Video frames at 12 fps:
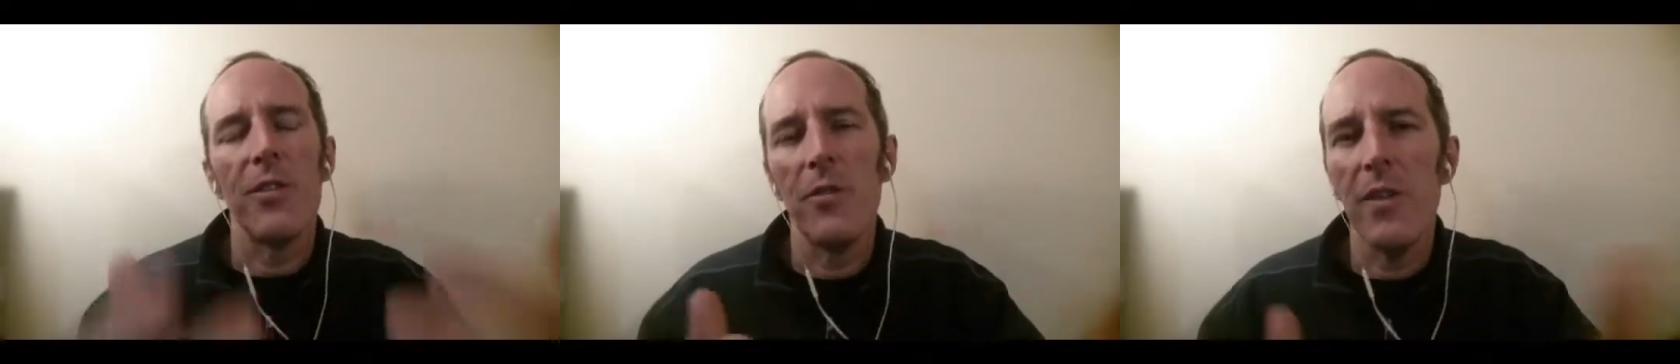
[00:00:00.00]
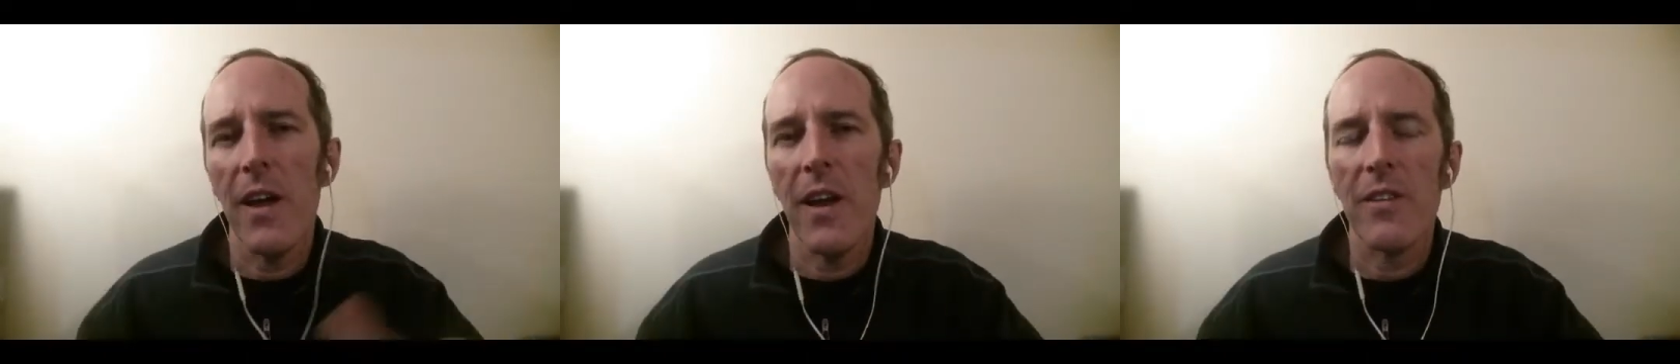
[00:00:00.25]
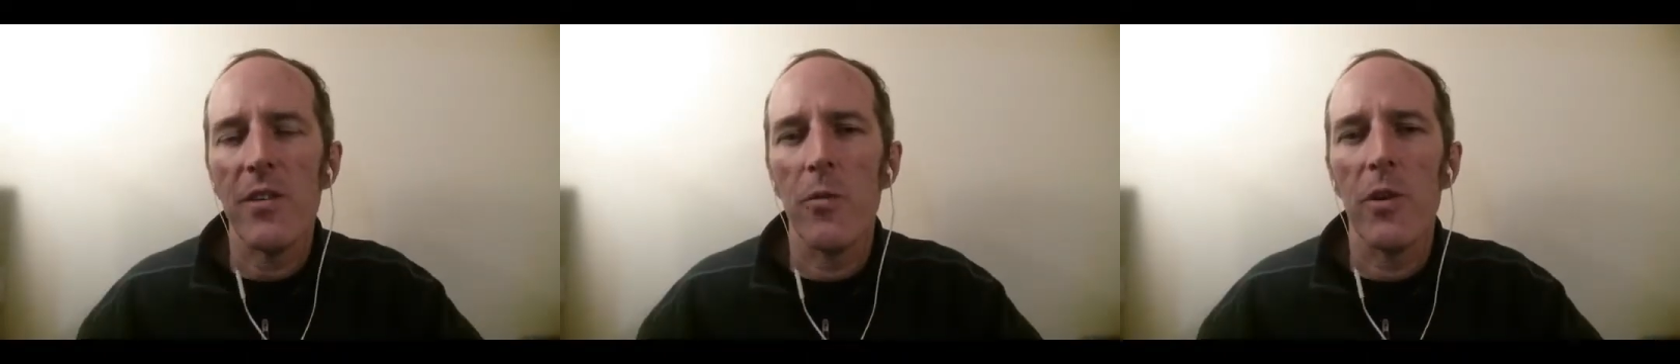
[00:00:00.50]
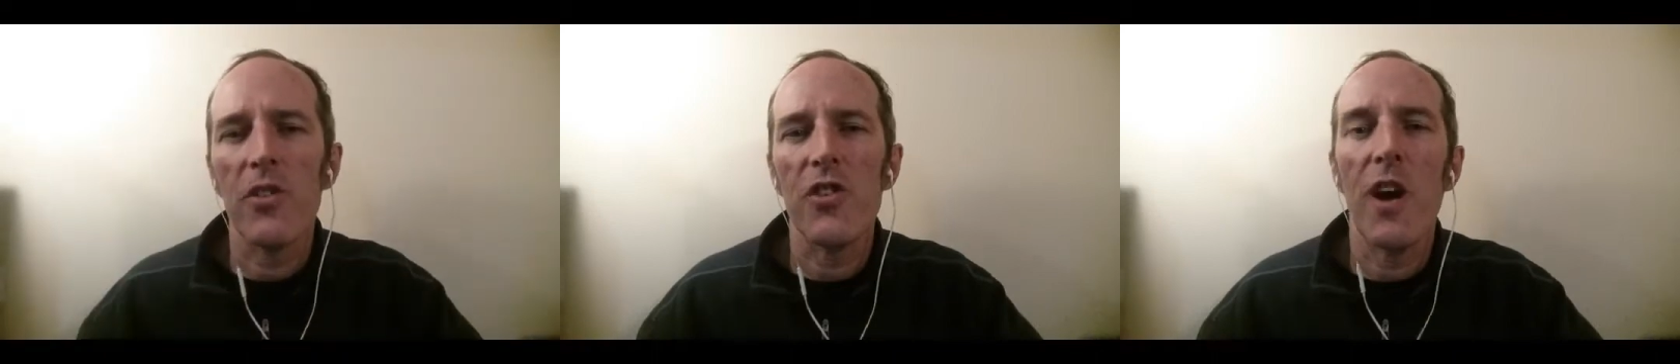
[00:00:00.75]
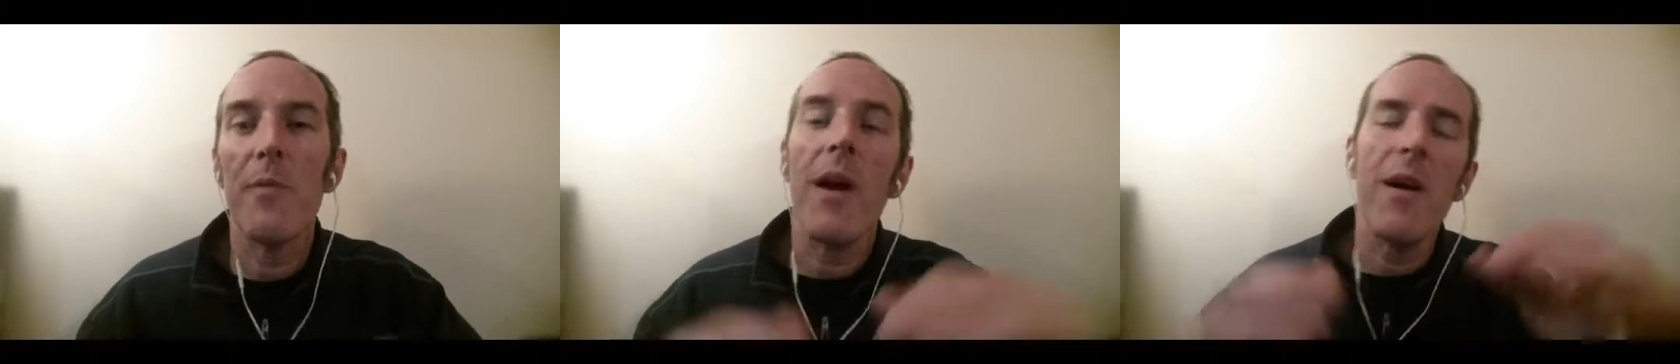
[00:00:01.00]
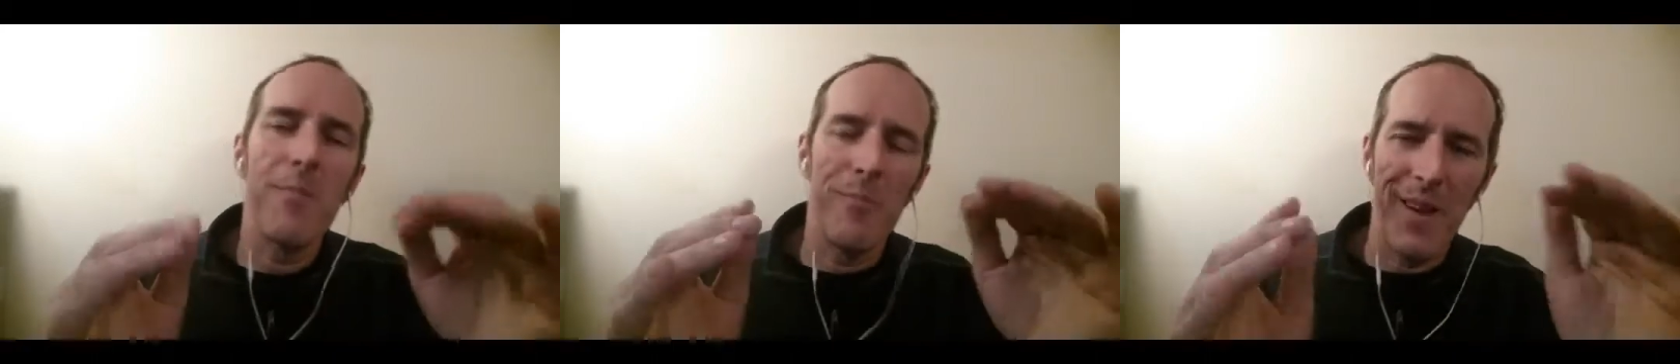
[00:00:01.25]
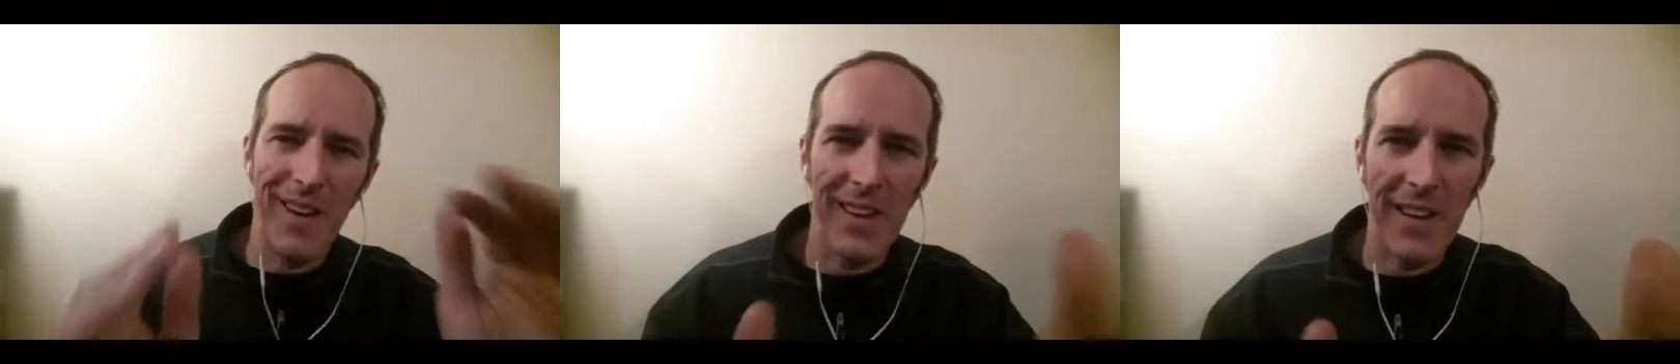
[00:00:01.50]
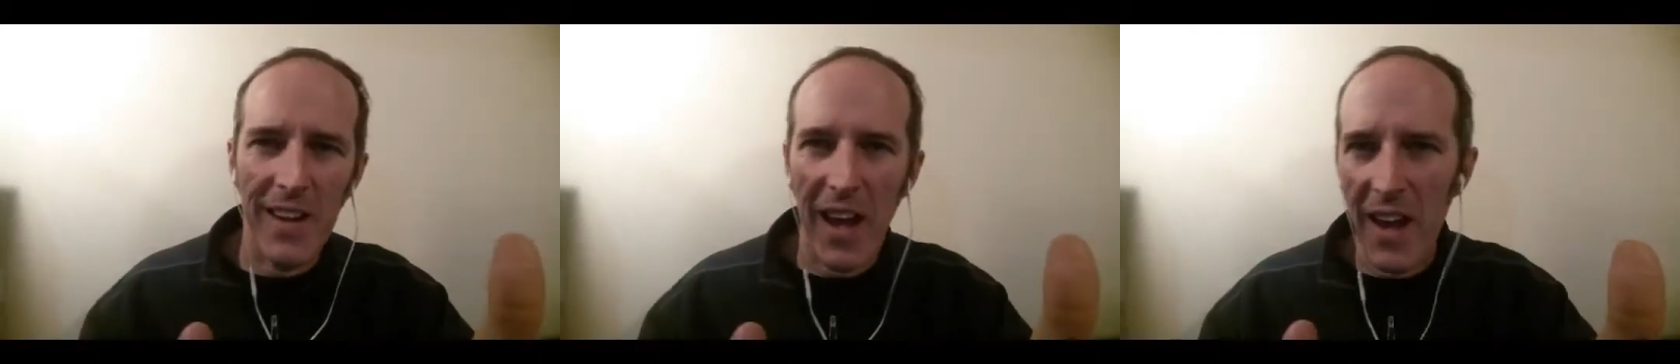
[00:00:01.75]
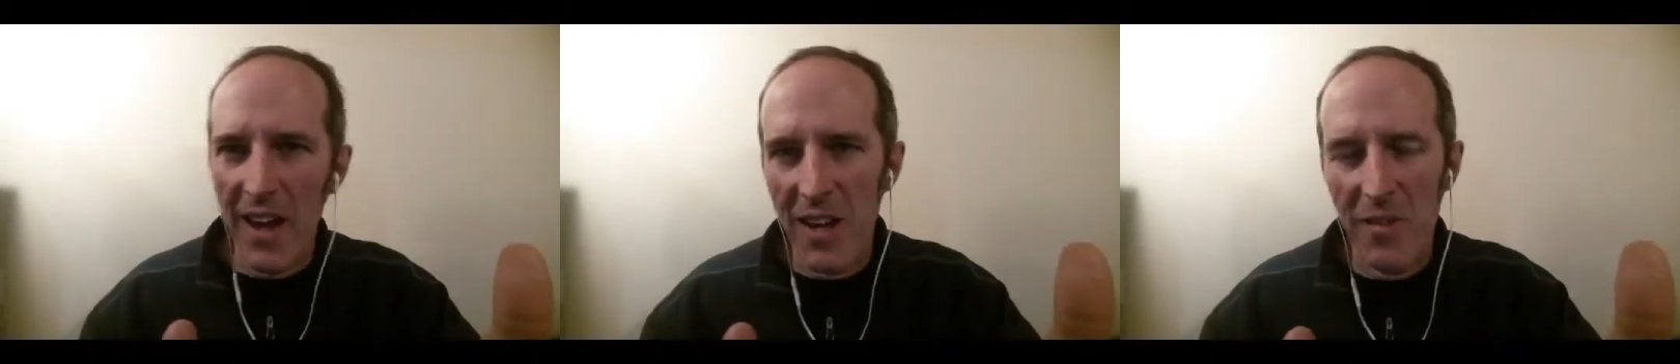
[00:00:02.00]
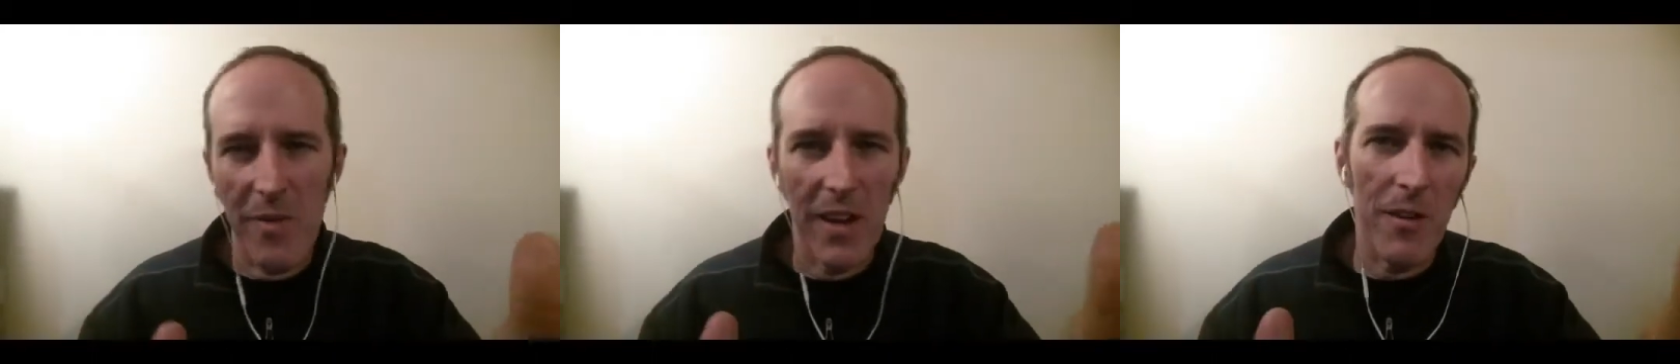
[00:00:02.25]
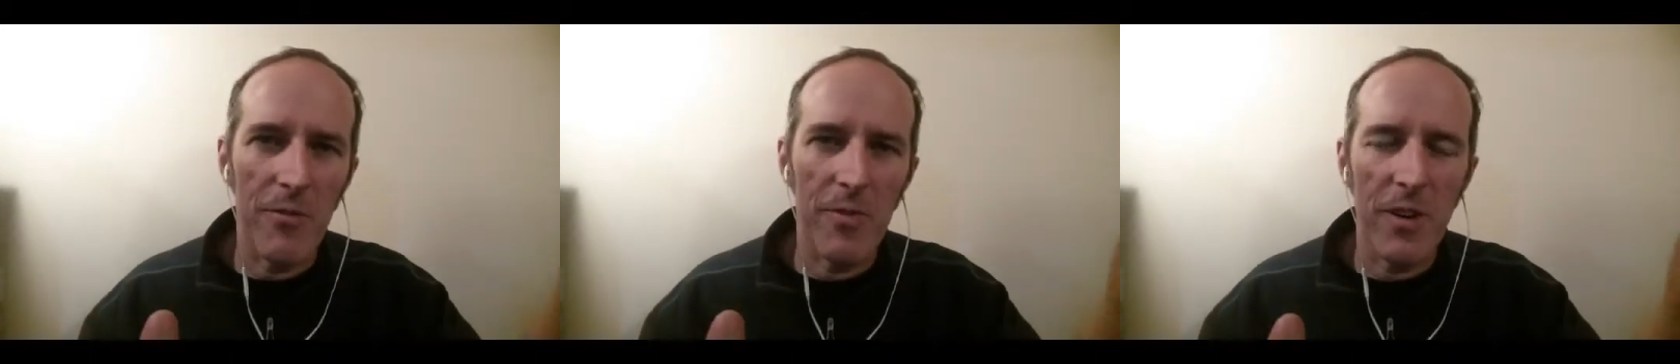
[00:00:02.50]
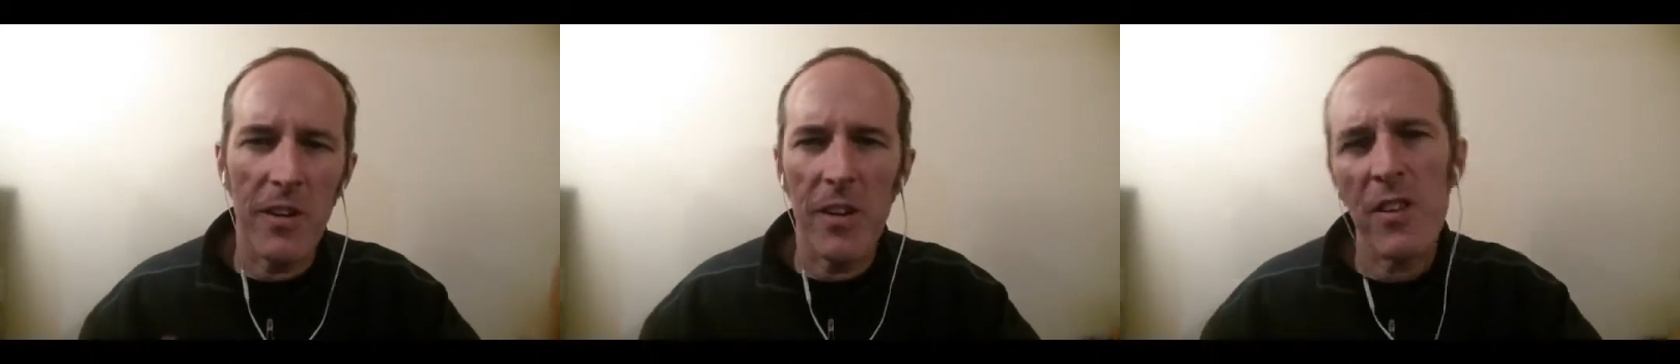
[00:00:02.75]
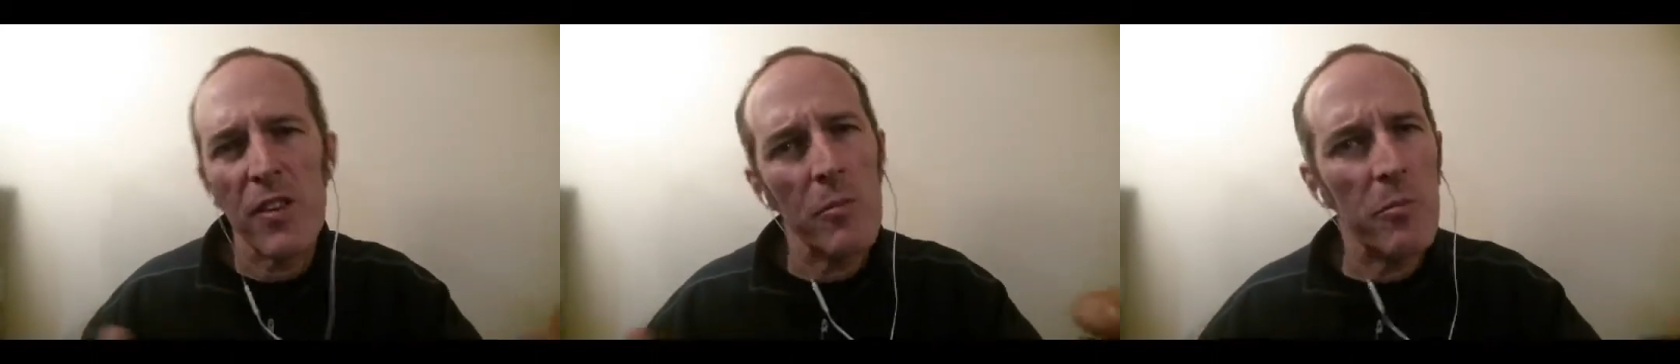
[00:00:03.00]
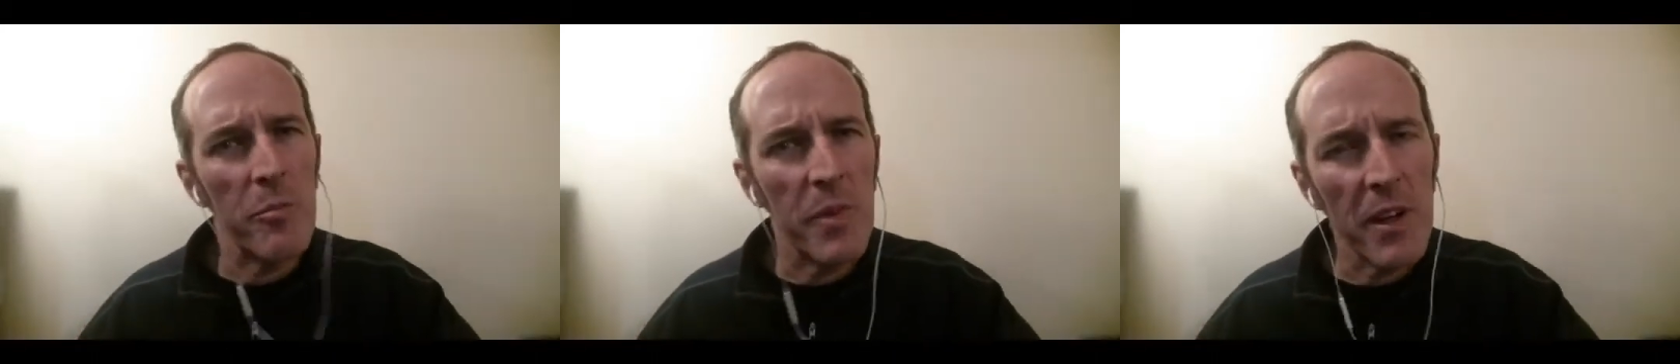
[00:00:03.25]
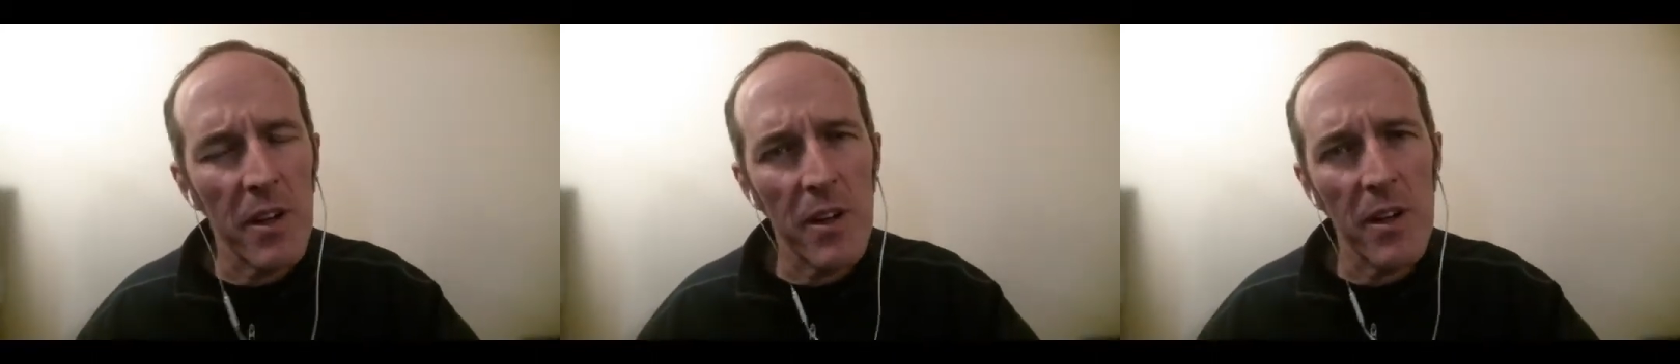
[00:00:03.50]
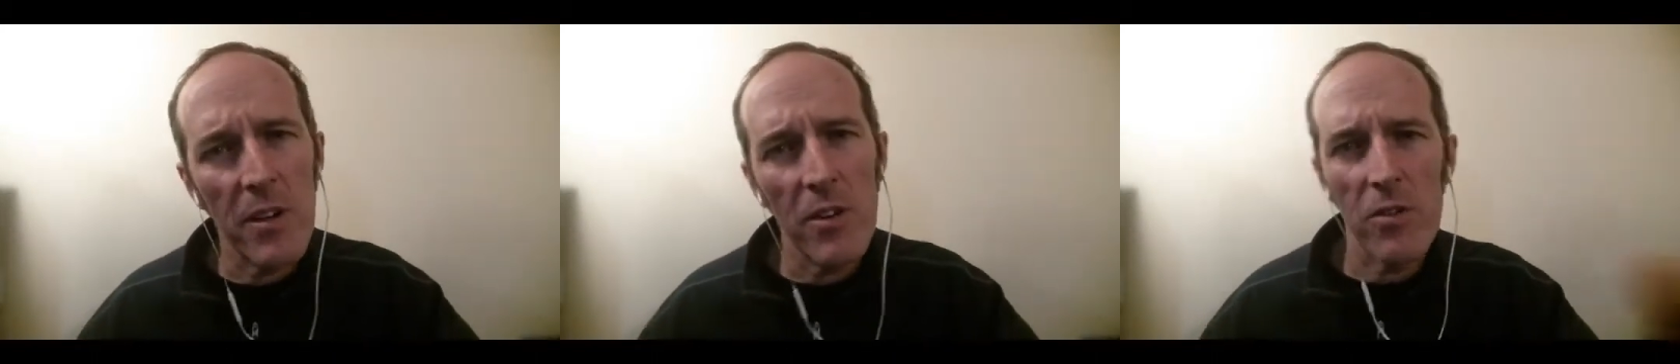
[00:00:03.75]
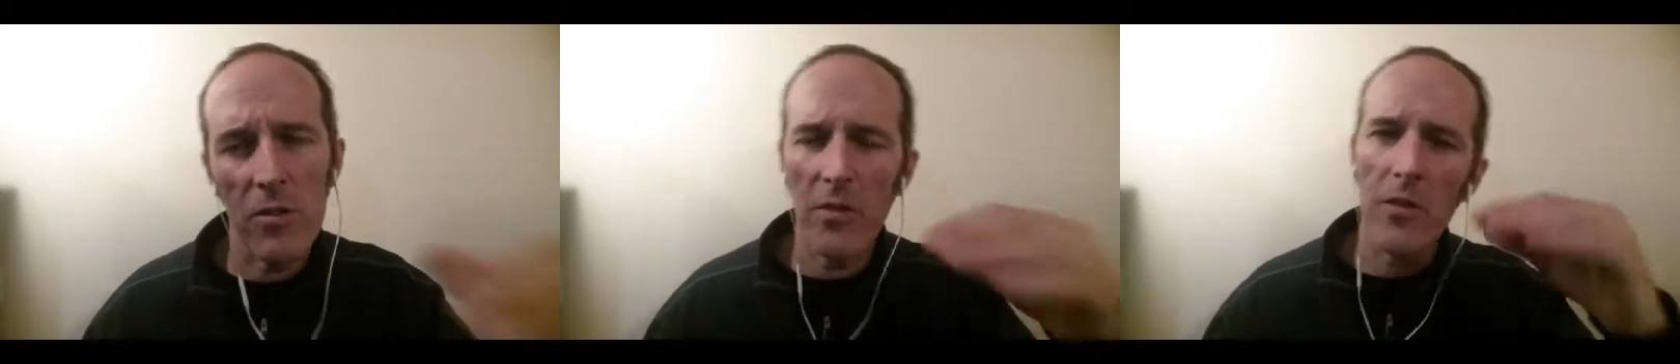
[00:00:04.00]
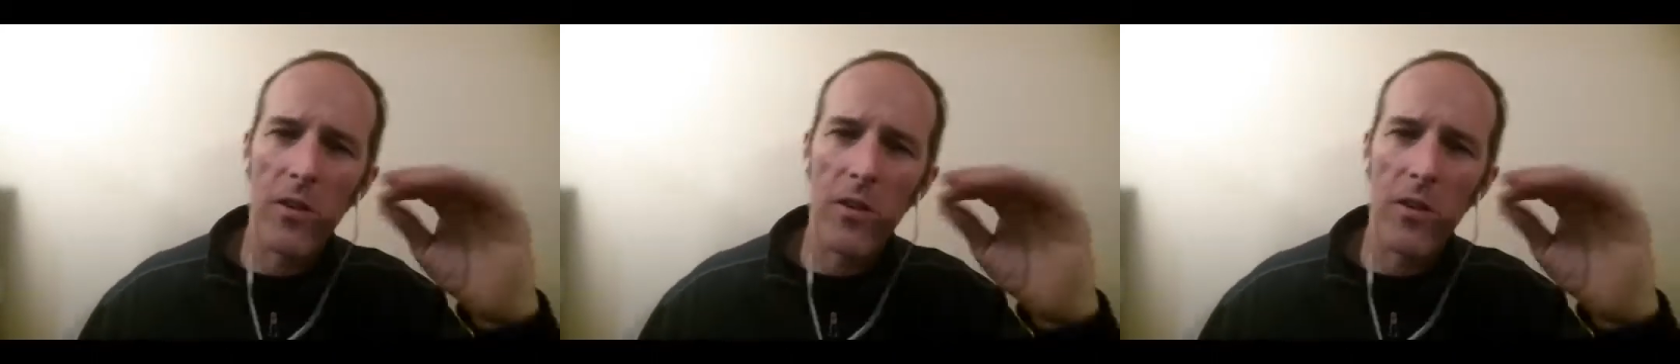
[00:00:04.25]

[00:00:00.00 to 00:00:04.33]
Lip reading: do that as a workshop, make it a game, make it fun, get some beers,